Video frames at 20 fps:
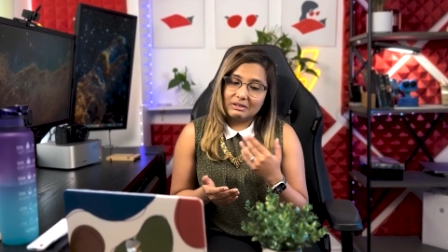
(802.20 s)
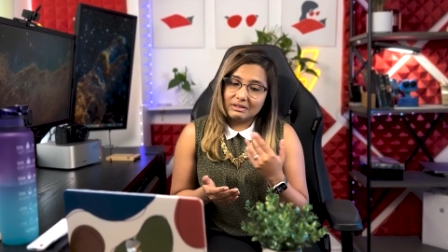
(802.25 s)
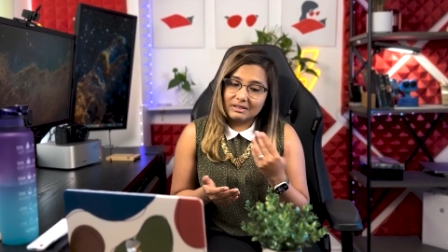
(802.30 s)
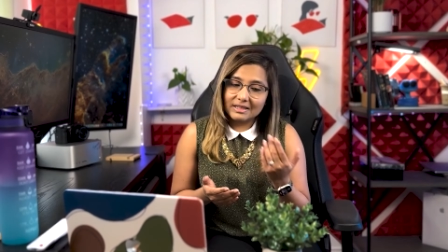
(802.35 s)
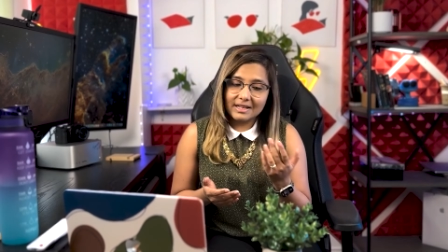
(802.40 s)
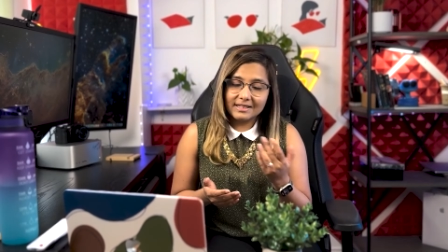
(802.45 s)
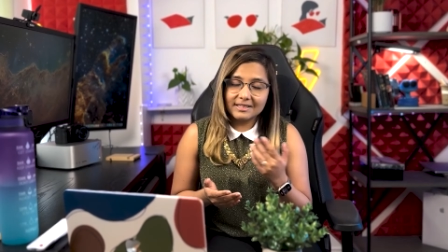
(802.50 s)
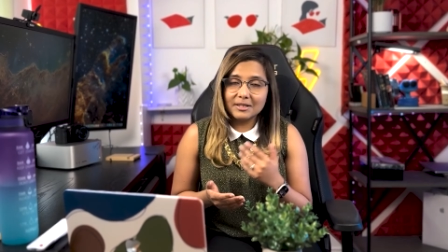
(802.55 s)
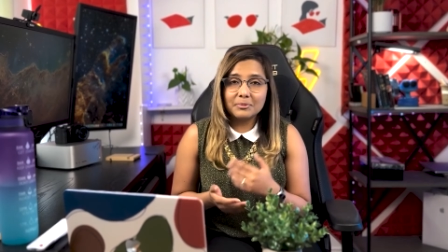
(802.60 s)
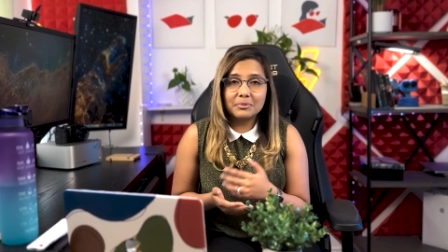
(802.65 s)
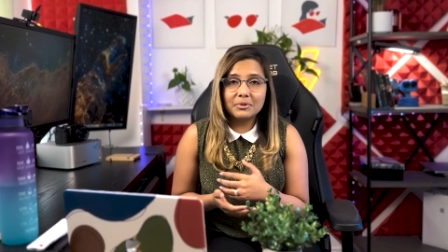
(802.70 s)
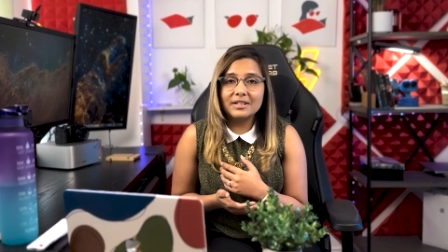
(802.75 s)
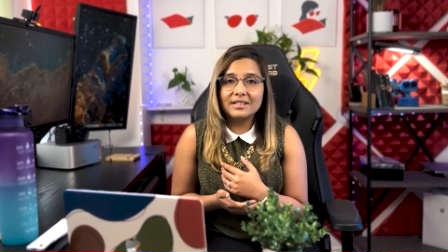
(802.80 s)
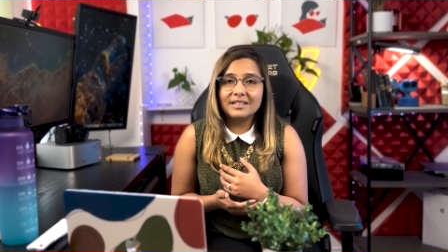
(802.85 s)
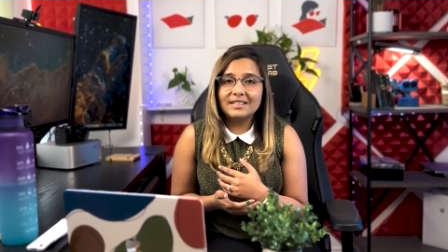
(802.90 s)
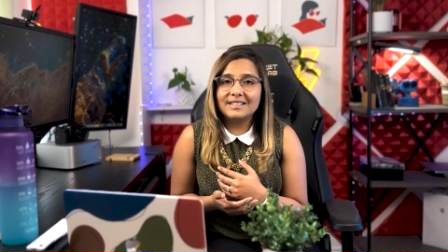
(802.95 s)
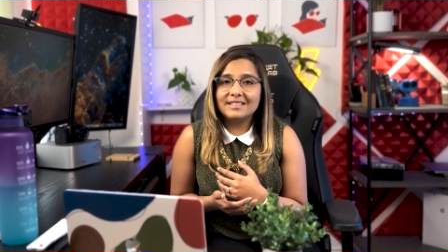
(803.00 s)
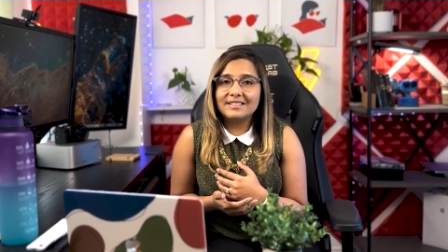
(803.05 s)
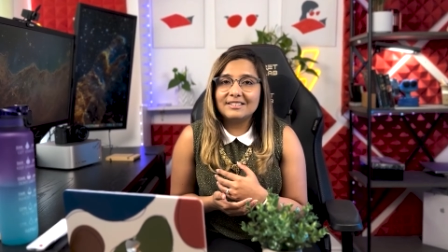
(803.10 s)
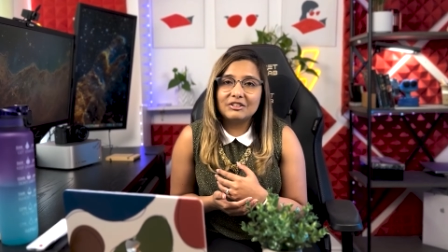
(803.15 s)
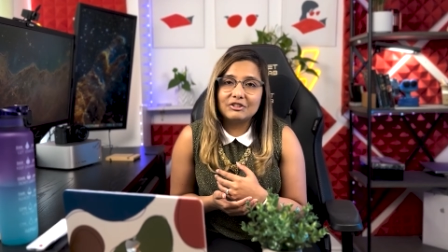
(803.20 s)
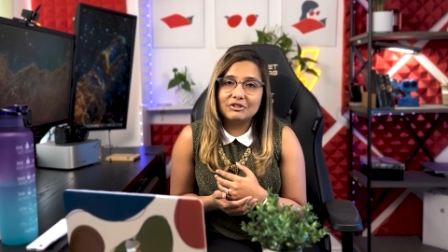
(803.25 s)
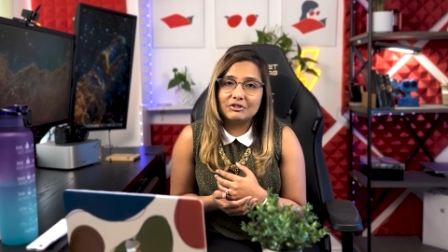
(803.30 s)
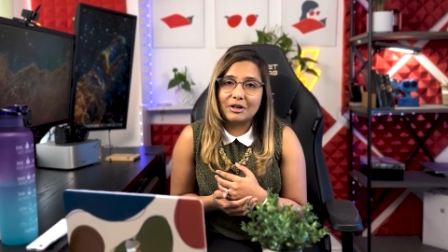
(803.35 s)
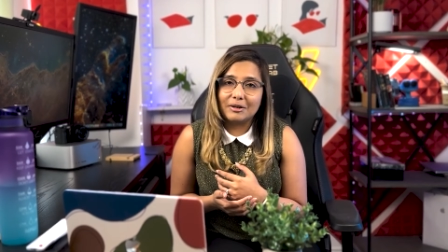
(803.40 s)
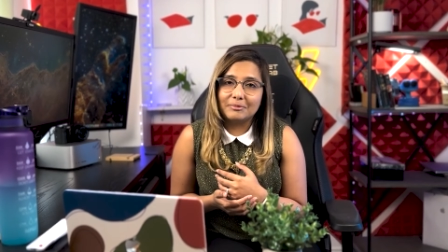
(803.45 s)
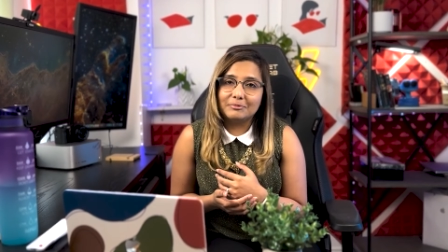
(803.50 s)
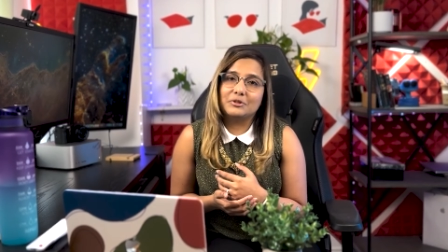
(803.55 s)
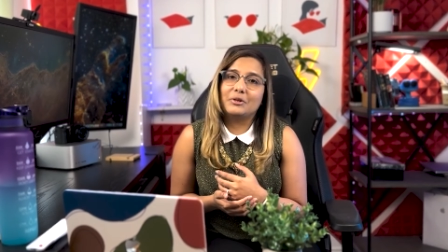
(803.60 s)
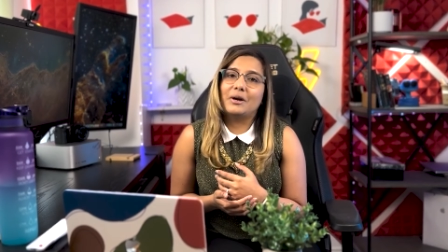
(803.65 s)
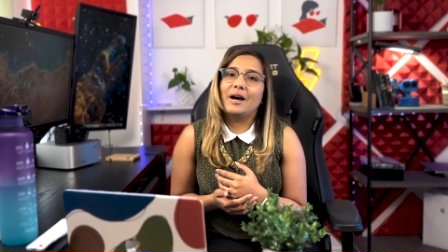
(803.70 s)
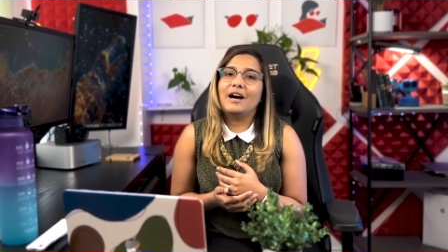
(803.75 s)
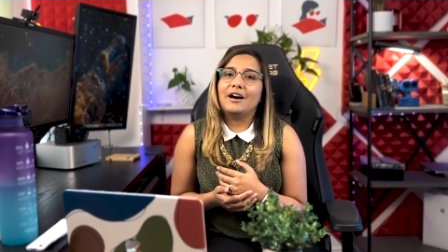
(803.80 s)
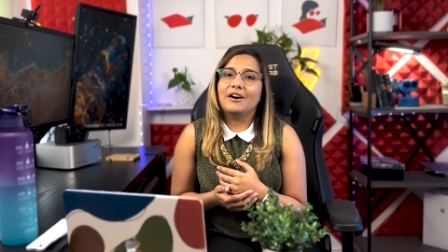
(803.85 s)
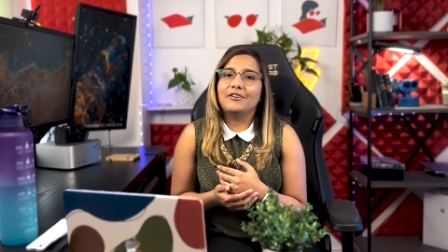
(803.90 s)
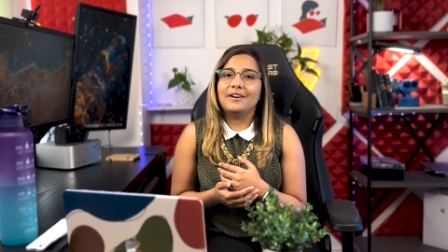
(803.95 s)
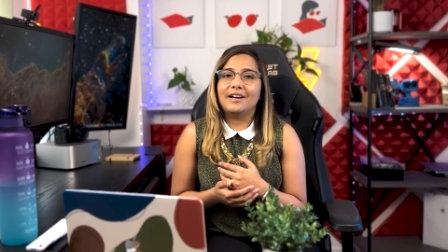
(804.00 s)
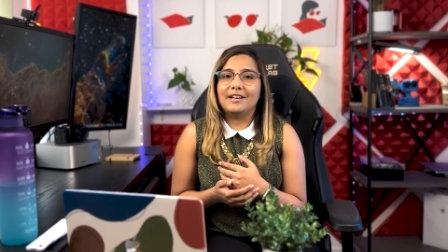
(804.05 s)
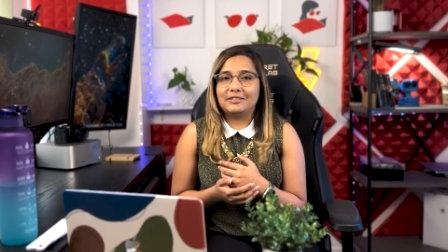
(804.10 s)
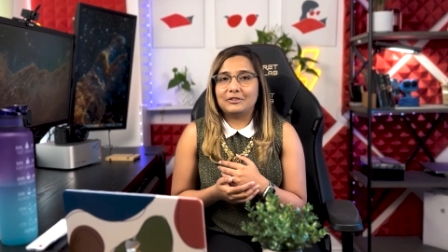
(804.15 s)
that's a pretty decent job to
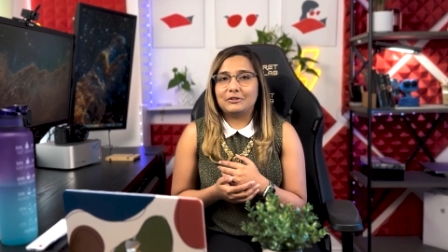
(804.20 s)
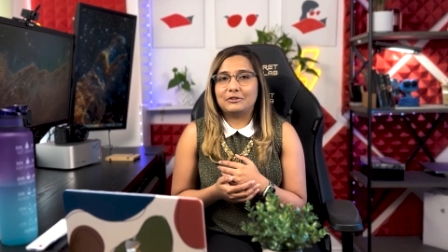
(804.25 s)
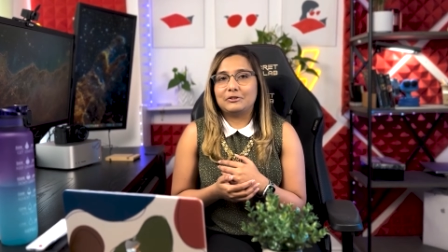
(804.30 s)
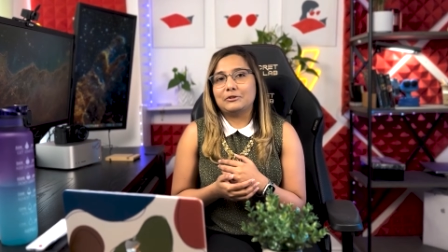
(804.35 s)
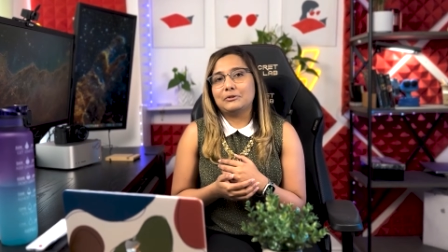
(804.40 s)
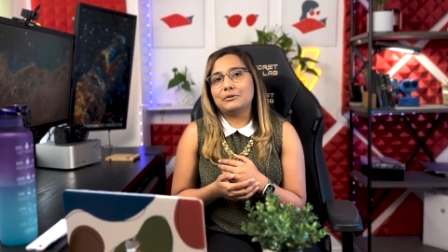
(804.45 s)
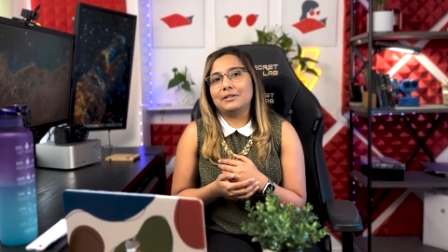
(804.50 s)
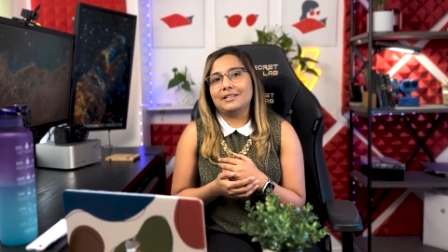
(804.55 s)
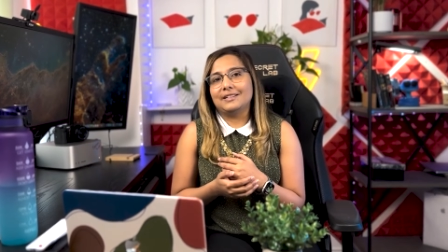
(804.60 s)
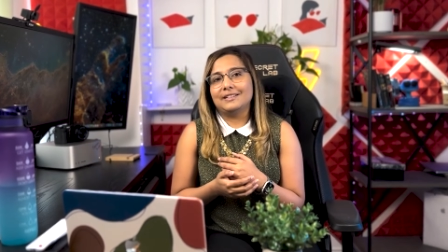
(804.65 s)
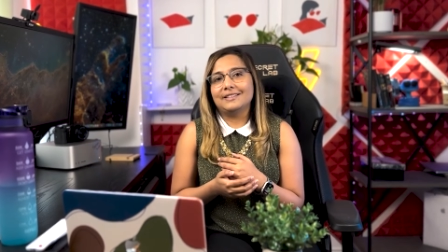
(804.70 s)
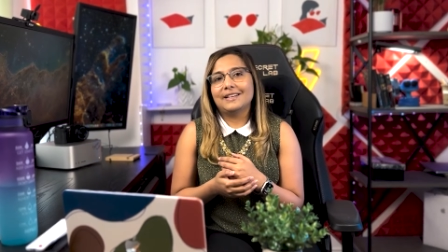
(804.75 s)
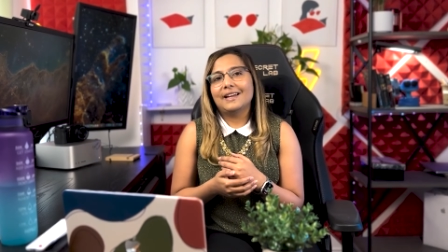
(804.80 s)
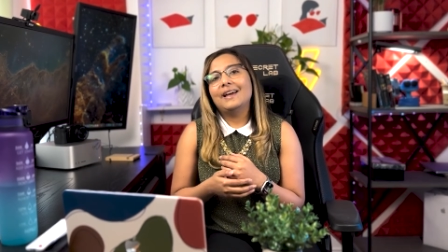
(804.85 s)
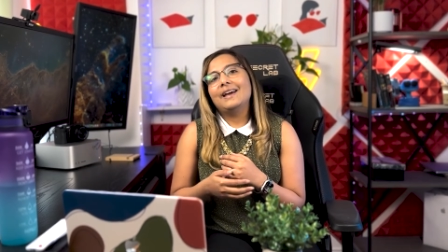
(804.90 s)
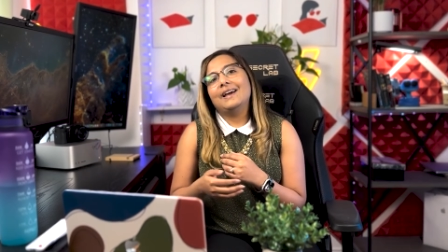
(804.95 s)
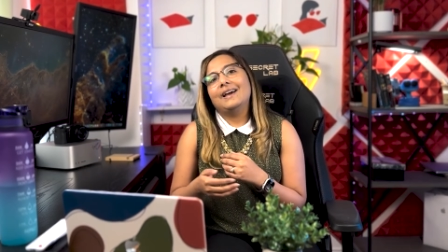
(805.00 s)
have as a student